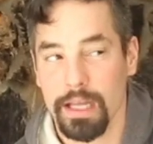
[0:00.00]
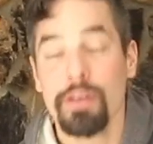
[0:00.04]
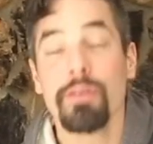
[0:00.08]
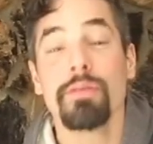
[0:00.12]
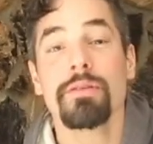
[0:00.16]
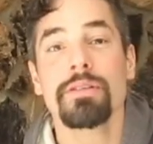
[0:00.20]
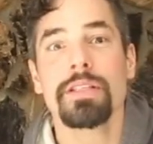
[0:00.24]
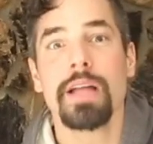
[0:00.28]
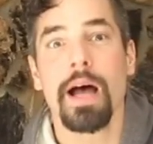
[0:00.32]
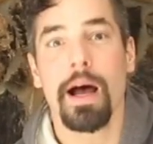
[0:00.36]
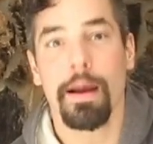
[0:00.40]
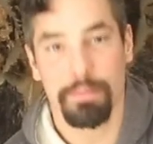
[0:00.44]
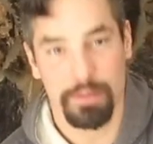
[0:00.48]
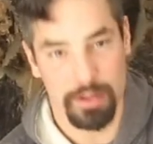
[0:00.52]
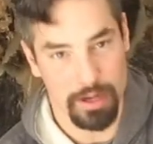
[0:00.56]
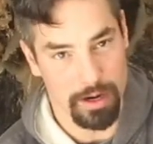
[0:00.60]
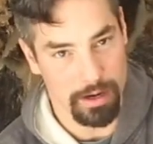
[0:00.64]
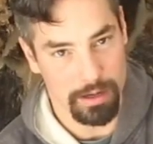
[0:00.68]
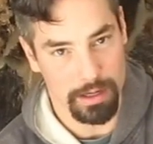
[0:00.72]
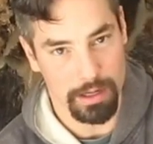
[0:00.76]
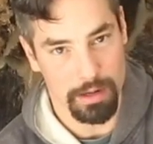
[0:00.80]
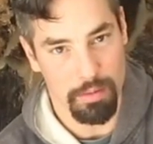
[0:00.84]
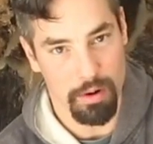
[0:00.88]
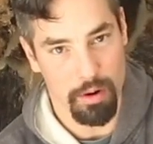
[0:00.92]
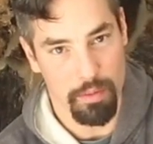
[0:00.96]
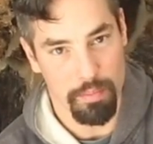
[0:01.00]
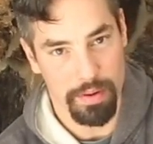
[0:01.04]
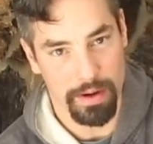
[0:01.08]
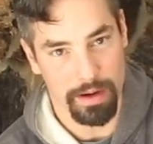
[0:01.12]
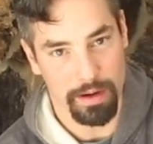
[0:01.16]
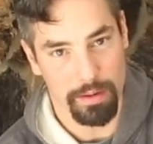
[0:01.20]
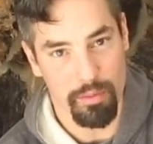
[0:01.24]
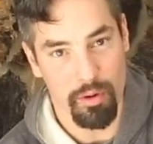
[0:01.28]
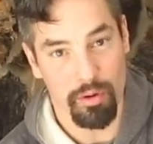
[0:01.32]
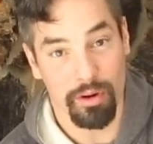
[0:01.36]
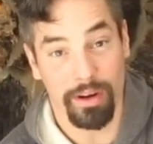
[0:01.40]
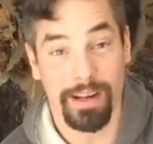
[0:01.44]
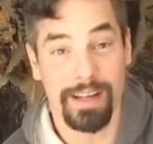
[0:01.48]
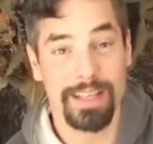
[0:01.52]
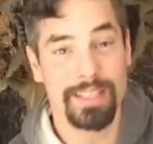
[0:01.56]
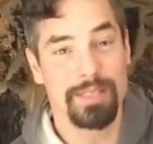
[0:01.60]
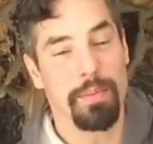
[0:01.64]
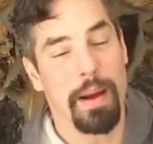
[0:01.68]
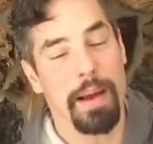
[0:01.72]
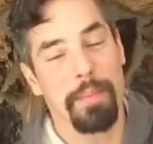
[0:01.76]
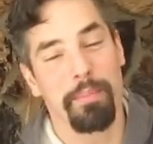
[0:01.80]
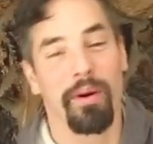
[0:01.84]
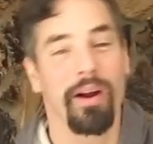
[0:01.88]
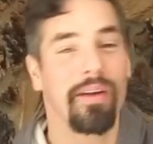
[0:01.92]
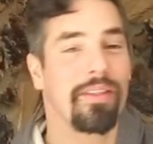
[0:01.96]
can you stop talking about paramotor? Because
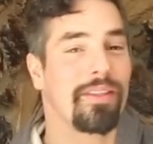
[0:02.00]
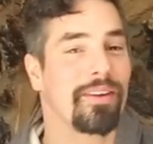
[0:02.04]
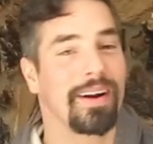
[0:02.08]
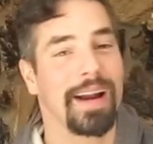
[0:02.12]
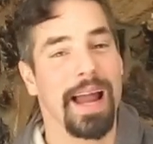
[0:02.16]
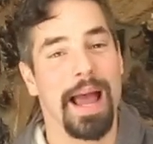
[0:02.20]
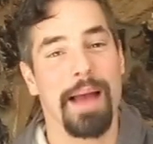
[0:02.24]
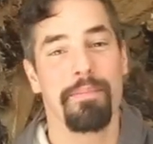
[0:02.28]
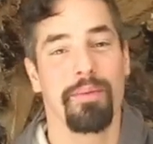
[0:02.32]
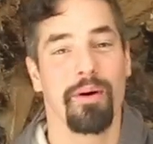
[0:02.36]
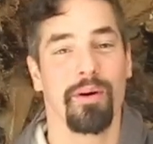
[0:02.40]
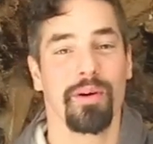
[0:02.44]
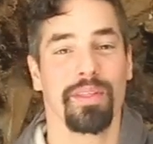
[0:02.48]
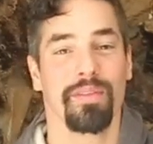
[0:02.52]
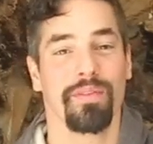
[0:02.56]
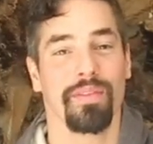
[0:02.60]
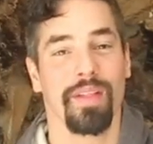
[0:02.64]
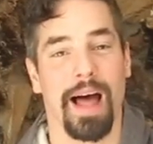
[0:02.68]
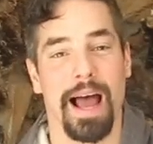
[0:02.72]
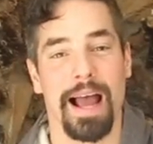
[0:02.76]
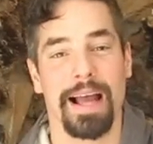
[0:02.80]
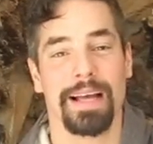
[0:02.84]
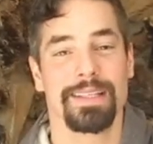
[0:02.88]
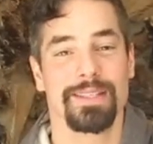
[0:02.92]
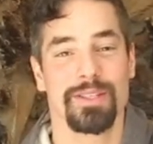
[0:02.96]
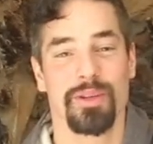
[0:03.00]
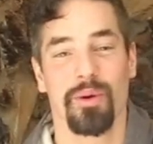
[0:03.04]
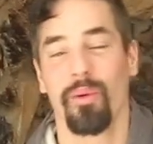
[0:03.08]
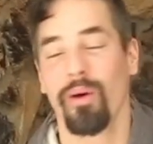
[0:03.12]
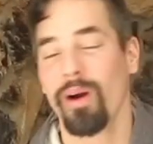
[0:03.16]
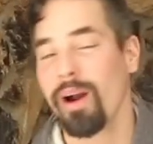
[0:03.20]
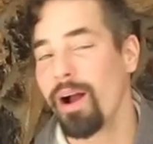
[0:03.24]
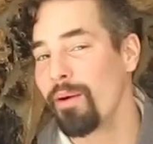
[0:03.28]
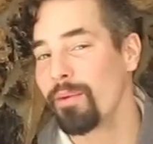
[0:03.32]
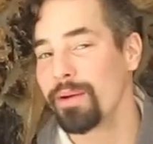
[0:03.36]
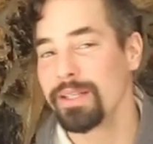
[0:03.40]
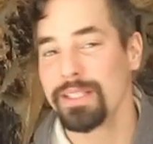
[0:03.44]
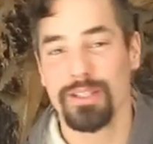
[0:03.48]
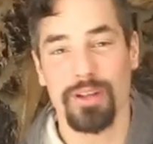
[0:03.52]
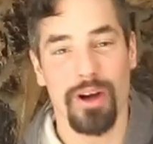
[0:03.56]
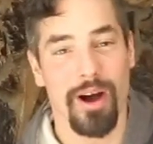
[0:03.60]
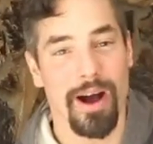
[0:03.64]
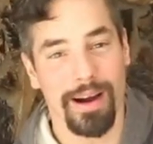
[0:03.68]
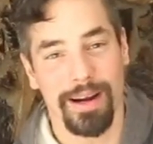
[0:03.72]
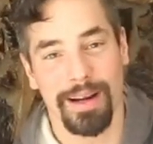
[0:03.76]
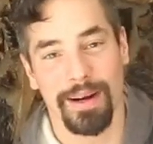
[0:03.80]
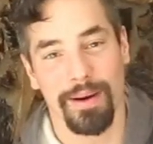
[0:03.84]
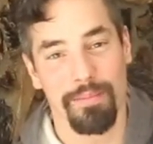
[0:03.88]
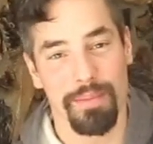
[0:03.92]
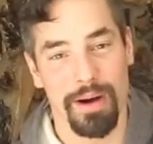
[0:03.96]
my brother and I both fly. So we're always
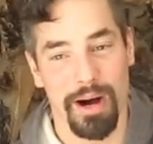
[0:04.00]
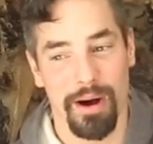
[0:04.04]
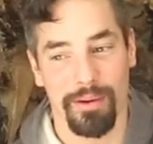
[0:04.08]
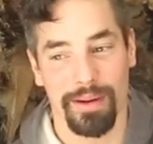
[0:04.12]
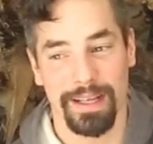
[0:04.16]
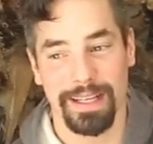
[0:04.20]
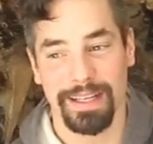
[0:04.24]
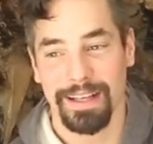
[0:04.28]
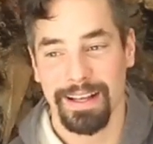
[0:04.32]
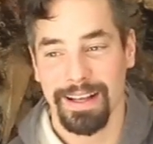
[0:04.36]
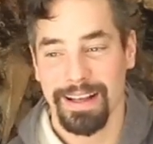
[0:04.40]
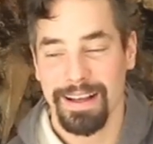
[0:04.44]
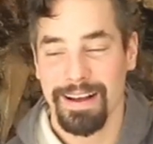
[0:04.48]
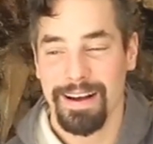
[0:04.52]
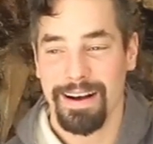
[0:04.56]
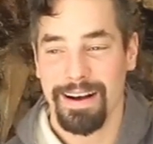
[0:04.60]
talking about it.